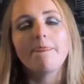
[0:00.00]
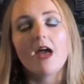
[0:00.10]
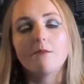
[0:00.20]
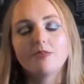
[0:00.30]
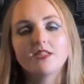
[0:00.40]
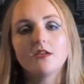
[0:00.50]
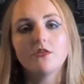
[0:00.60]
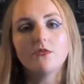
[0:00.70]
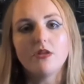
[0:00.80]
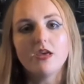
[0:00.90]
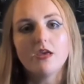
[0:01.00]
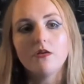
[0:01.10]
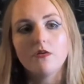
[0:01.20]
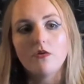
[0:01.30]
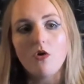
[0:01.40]
absolutely
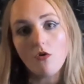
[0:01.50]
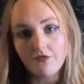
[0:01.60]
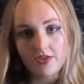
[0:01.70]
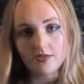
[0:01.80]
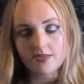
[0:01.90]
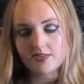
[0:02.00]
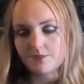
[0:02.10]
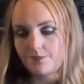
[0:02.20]
obvious.